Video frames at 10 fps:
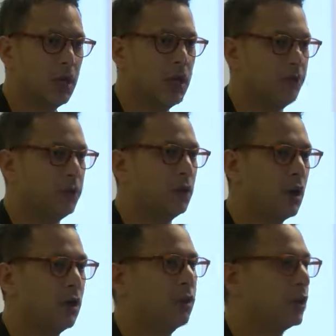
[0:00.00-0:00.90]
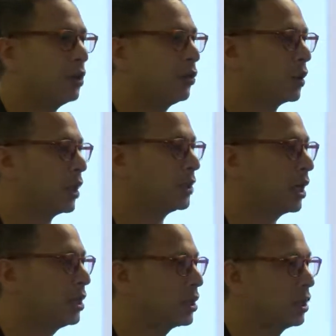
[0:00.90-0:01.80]
If you know that an
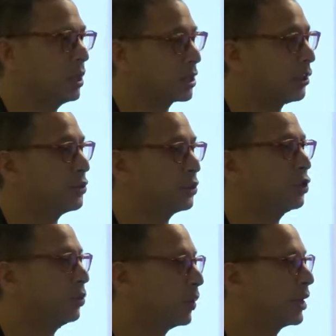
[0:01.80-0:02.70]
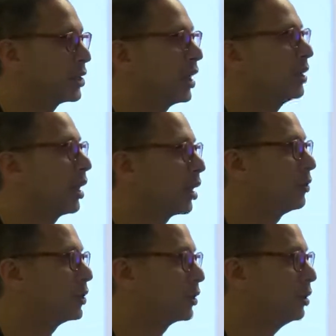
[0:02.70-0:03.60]
organization is going to do what they say they're
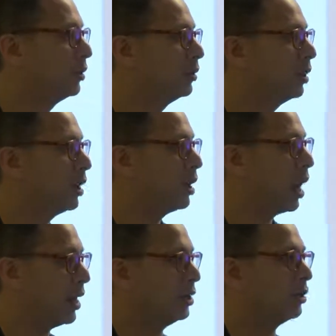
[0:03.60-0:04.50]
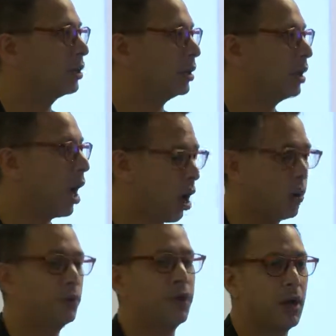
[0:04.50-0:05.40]
going to do, and you can
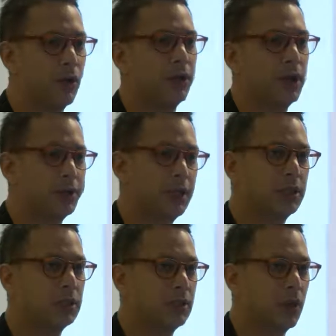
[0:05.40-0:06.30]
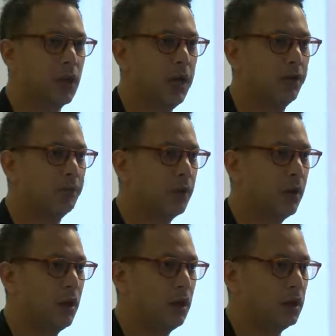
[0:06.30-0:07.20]
hold that organization to account,
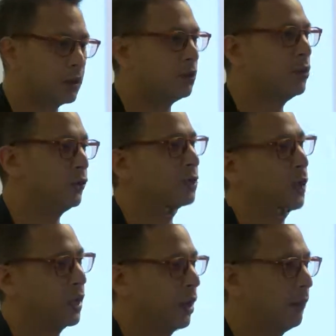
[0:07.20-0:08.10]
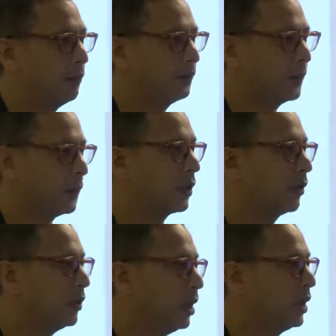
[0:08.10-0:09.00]
you can move quicker. You
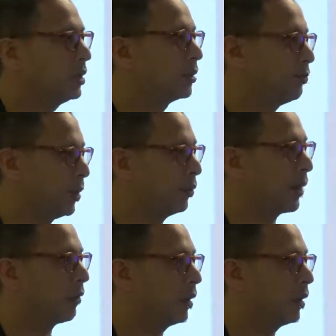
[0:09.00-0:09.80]
don't need to build that